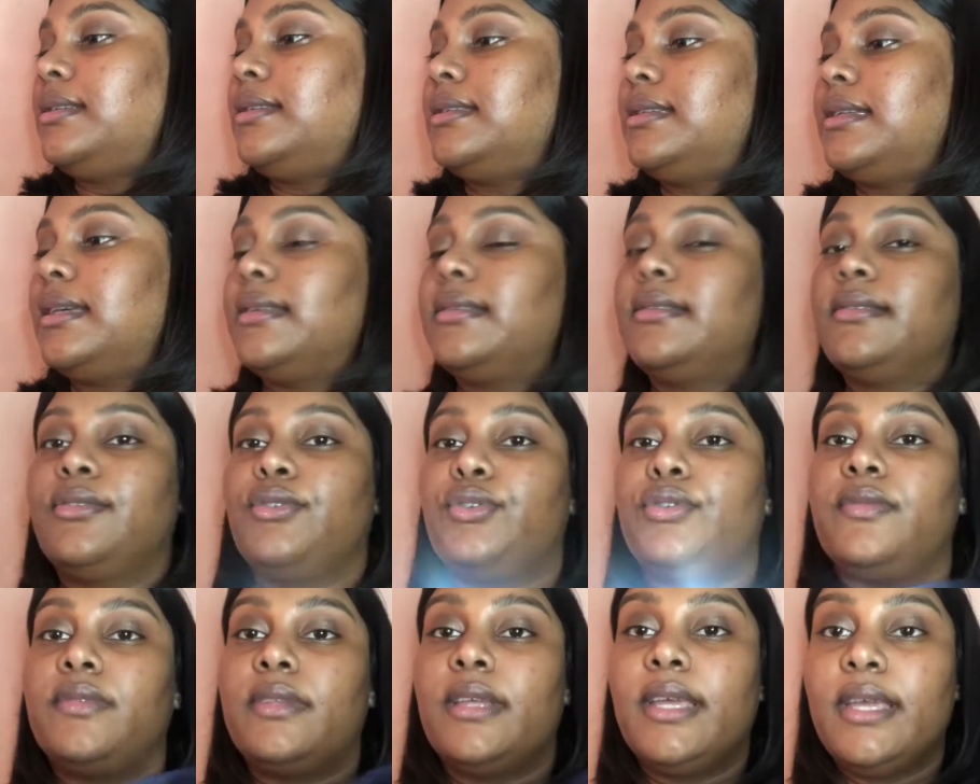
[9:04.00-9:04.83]
dust
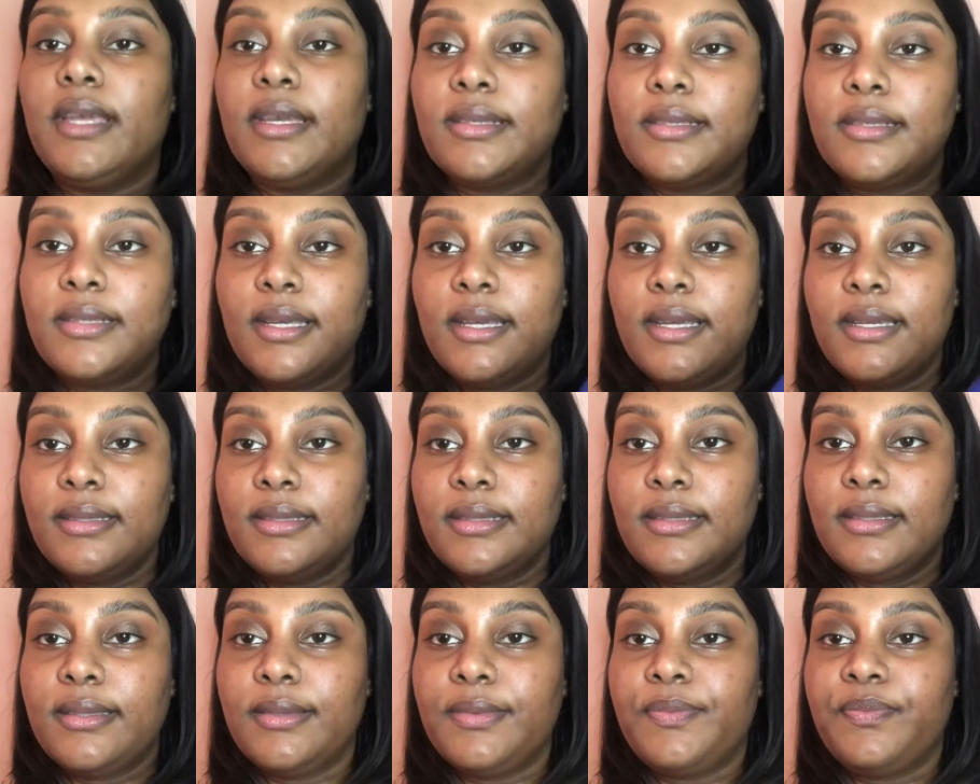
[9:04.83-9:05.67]
off the
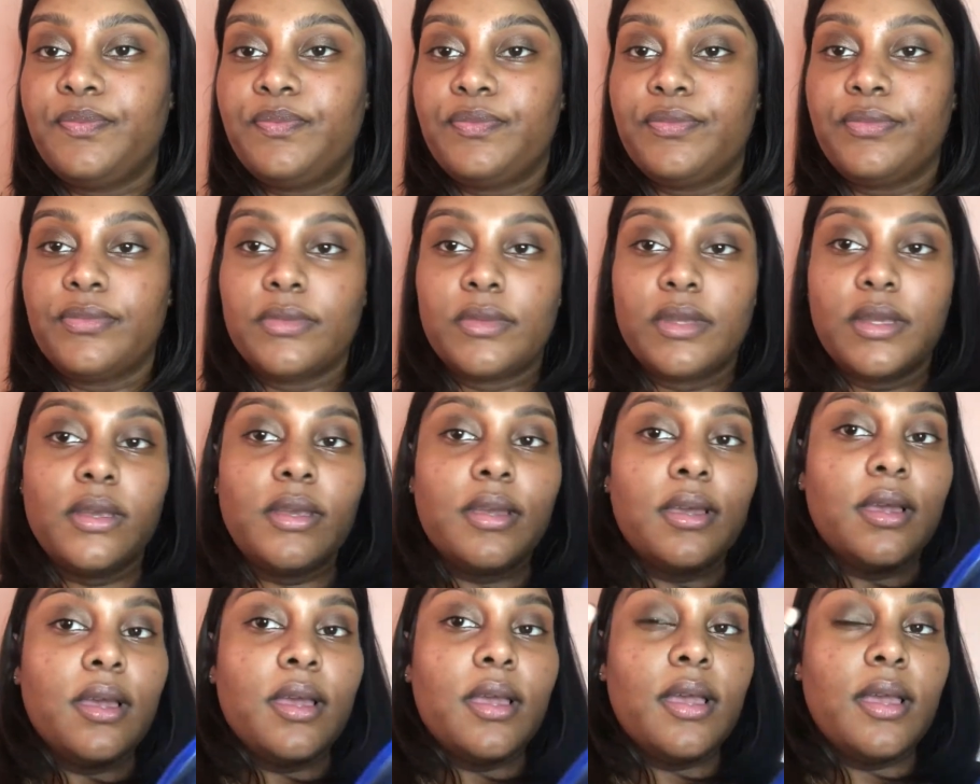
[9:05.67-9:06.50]
excess,
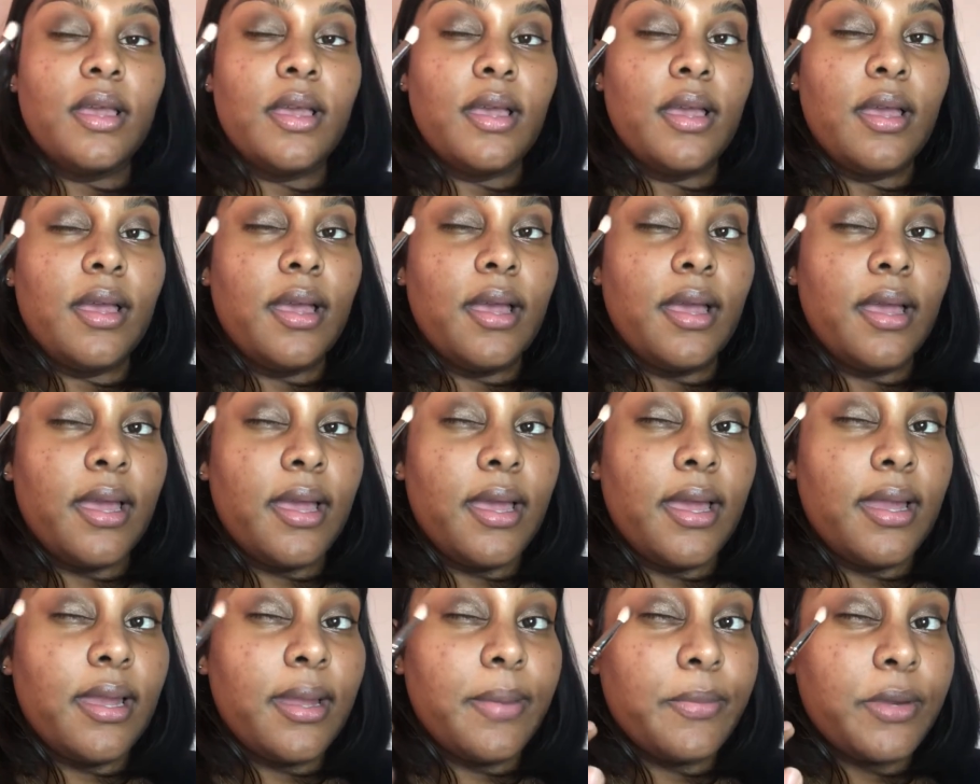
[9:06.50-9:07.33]

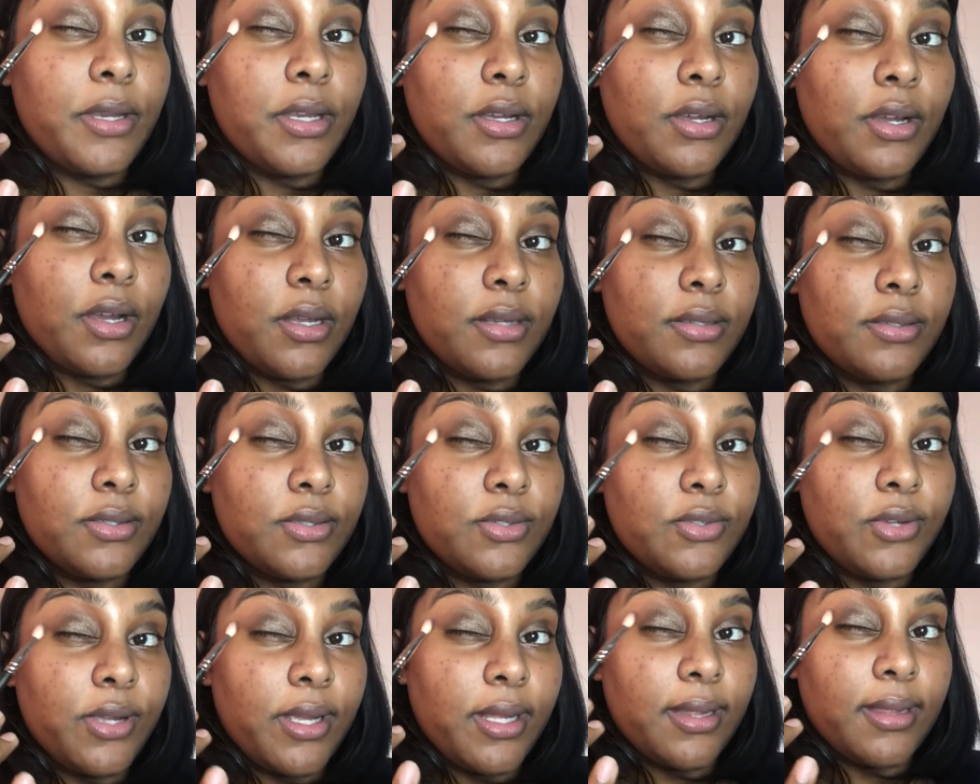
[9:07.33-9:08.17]
and I'm gonna
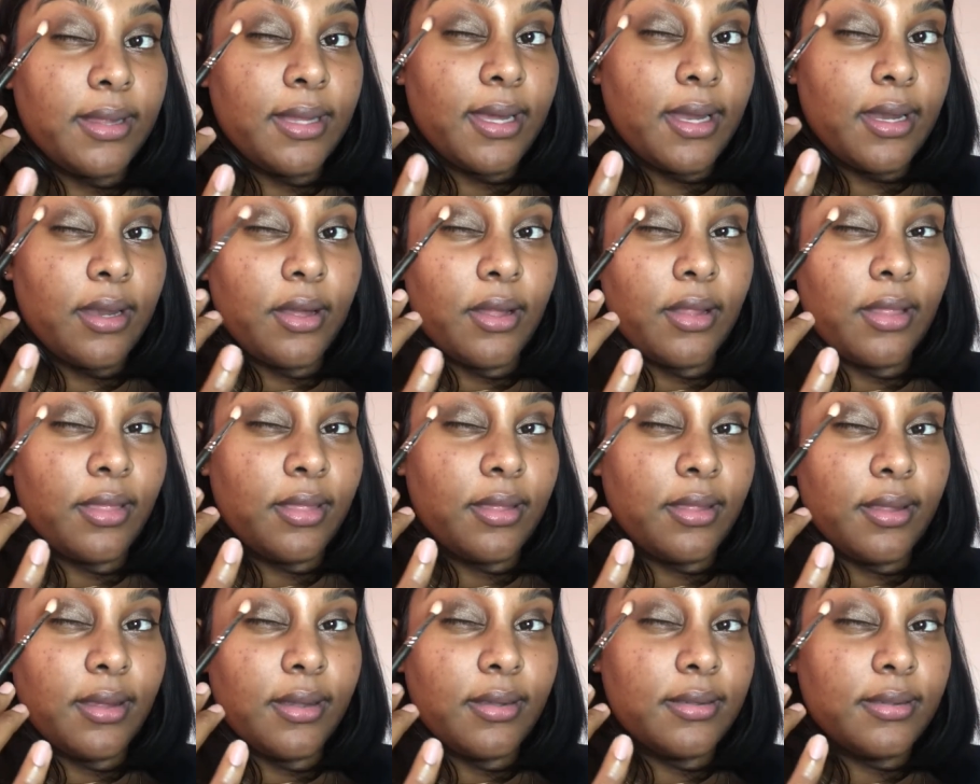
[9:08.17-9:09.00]
concentrate that on
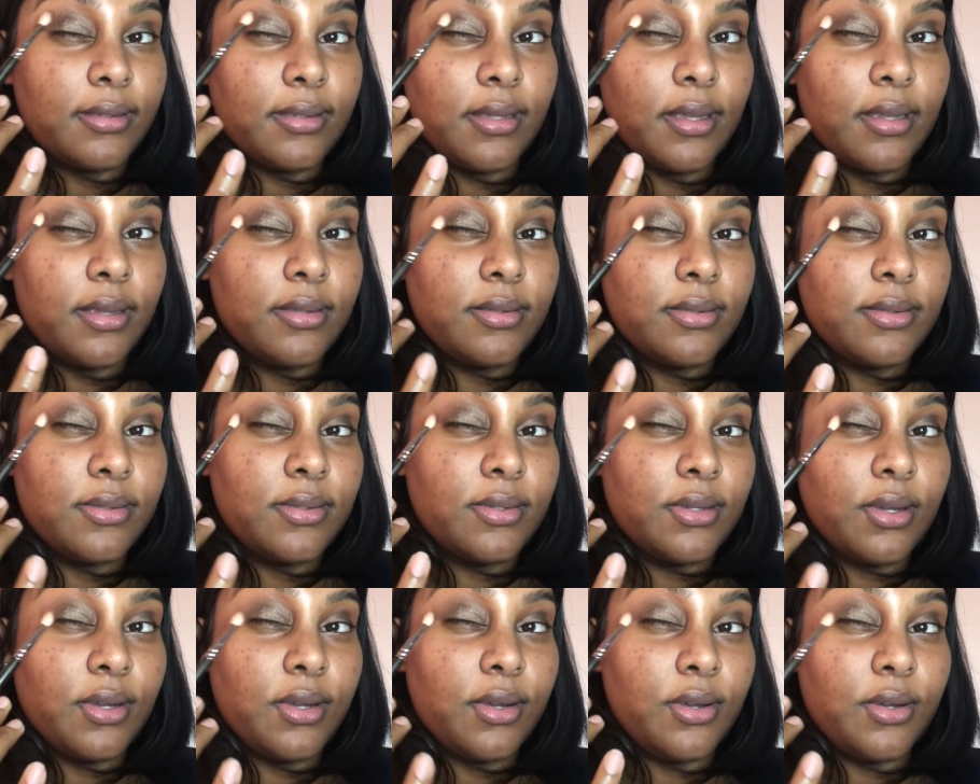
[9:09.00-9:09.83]
this,
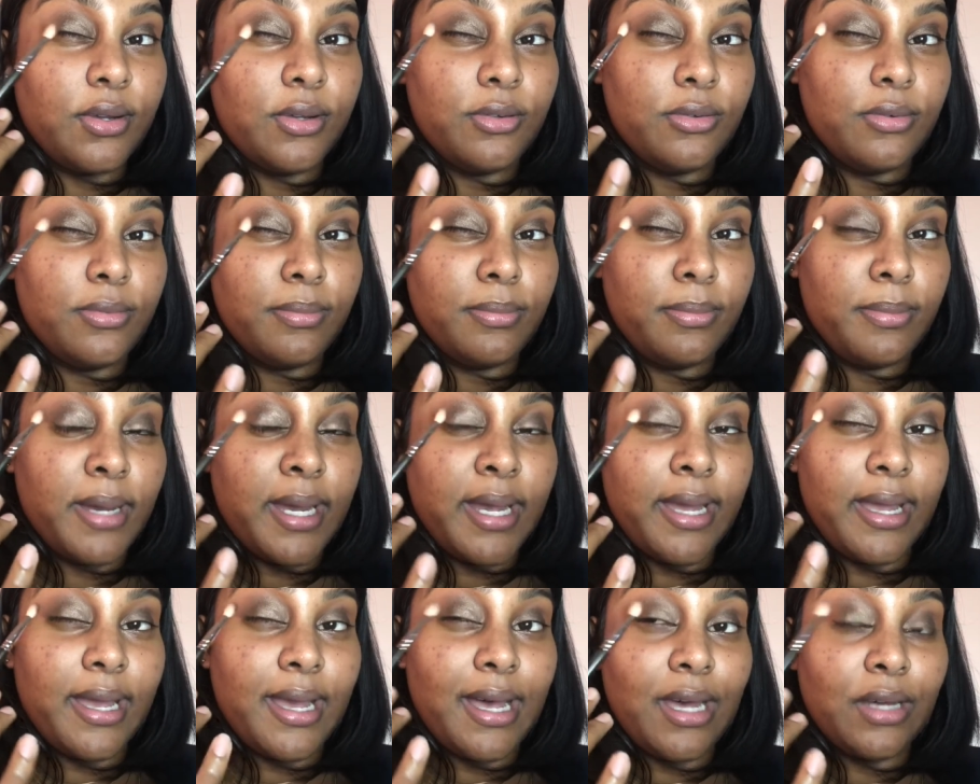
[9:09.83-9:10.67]
so
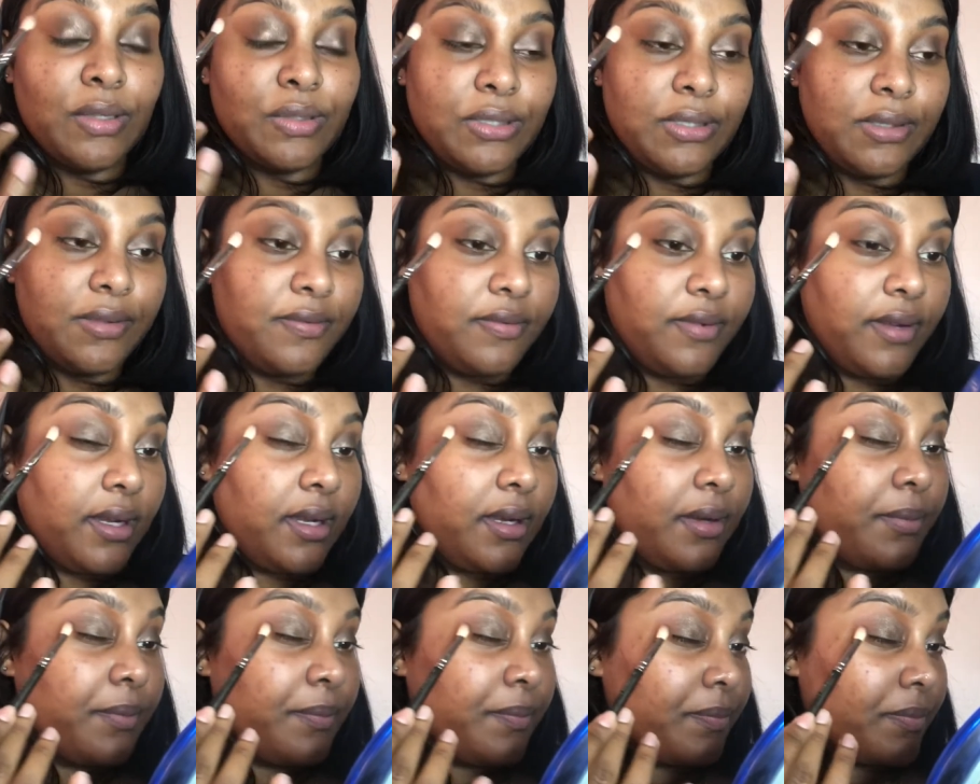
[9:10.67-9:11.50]
my outer V.